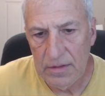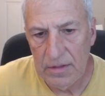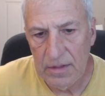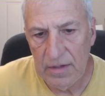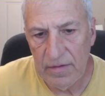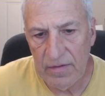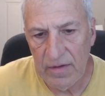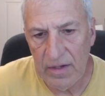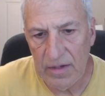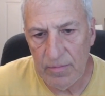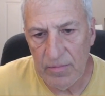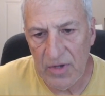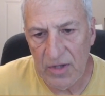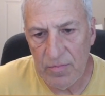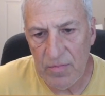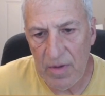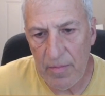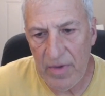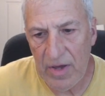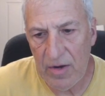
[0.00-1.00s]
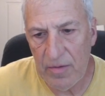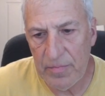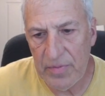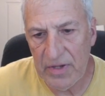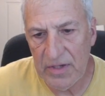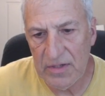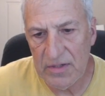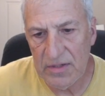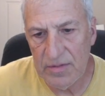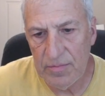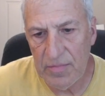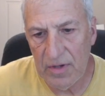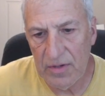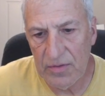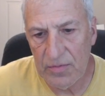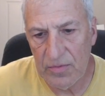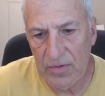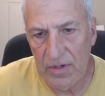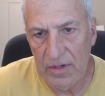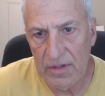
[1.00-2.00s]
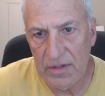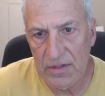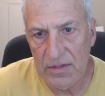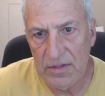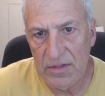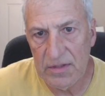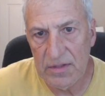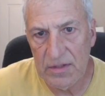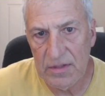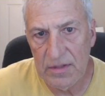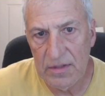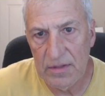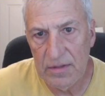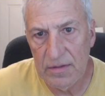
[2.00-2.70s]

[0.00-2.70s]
I've got both my minor pieces, both rooks.